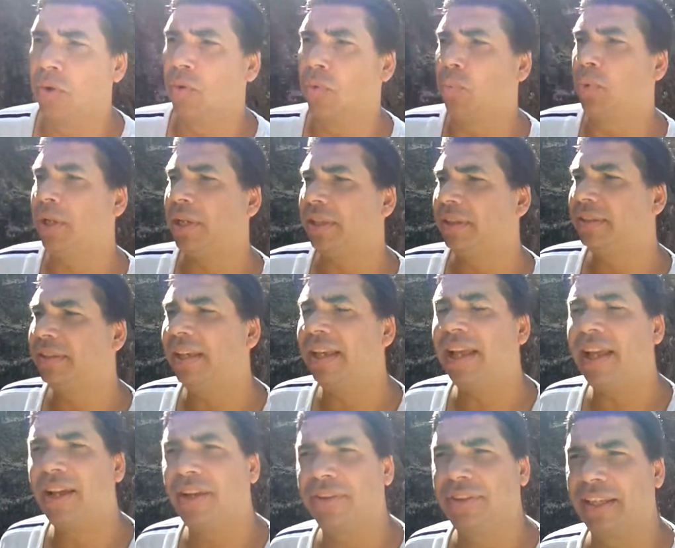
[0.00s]
we can
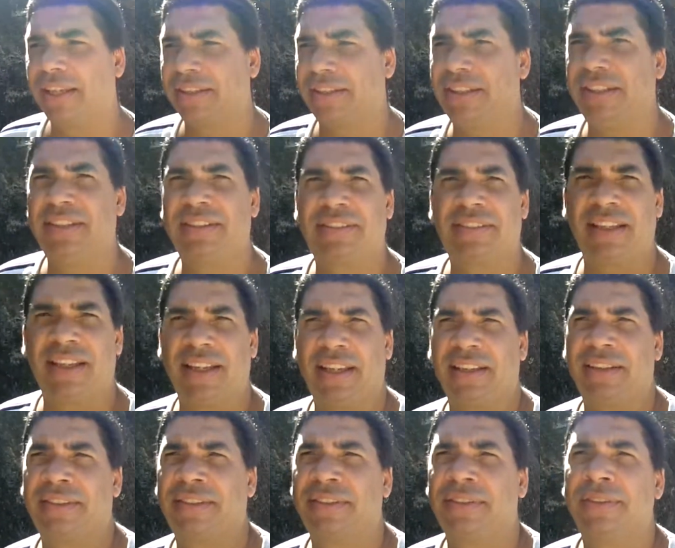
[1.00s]
tell that these
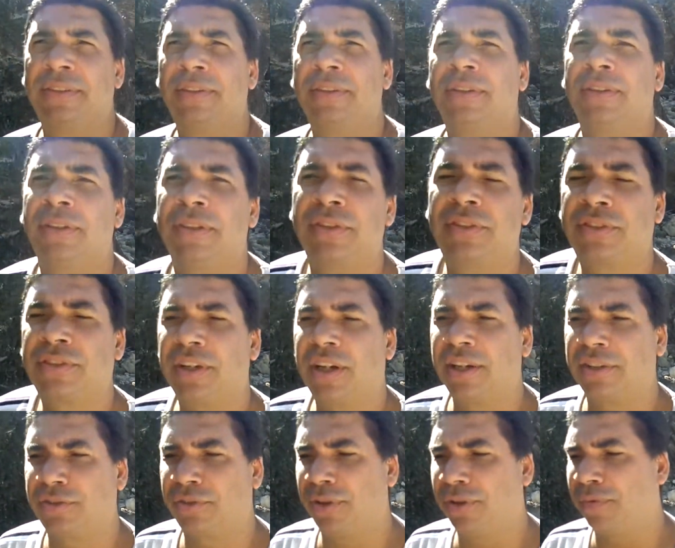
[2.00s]
things
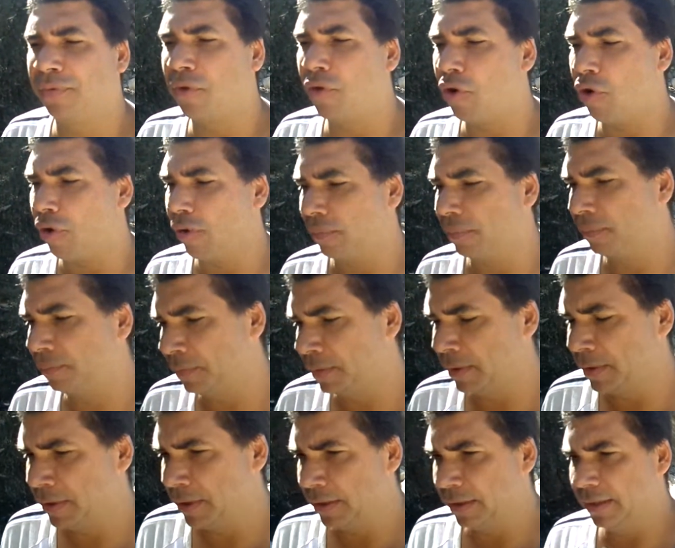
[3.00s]
start to evolve.
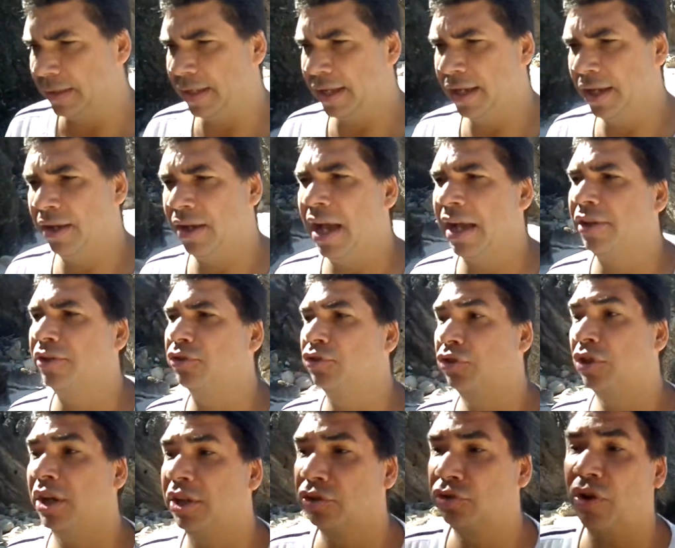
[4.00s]
Now I could
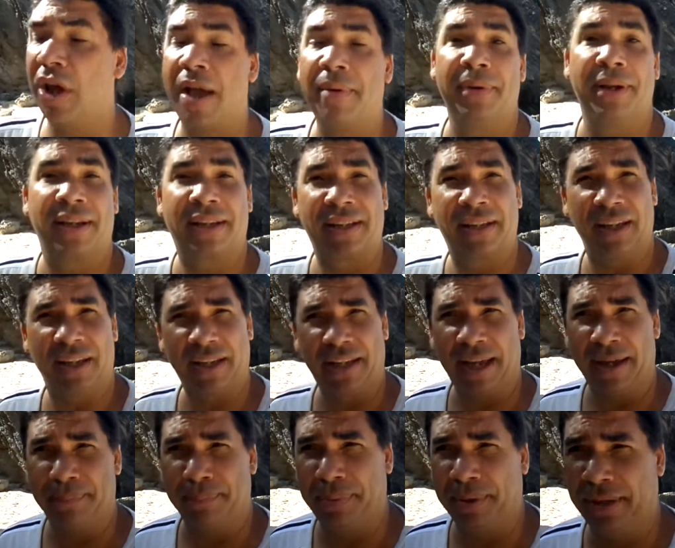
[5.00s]
start driving a click
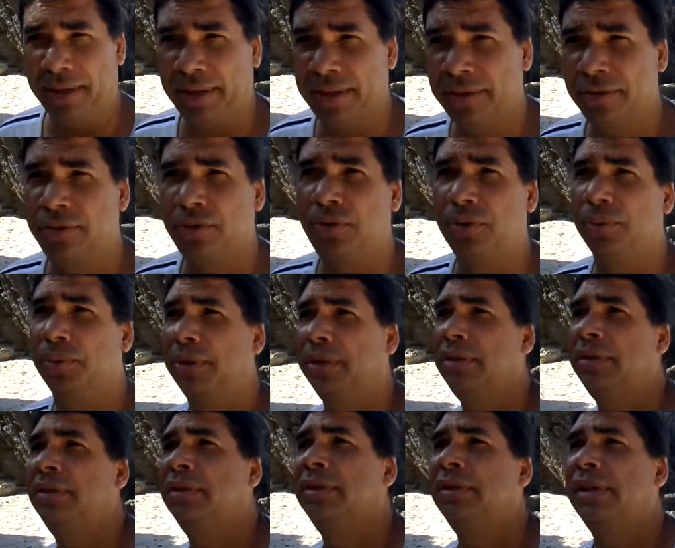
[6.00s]
campaign to it,
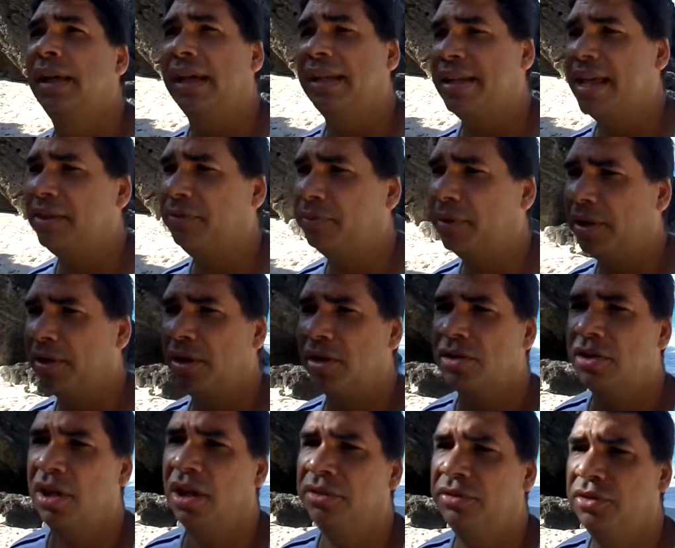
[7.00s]
And that's what I'm going
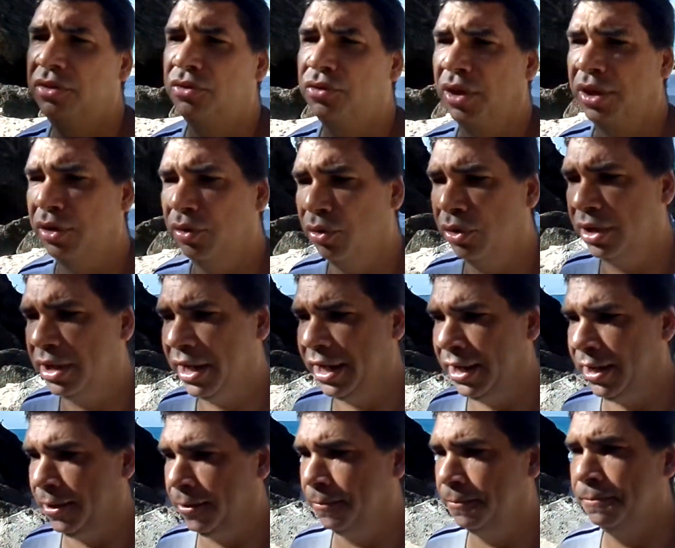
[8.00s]
to concentrate on now,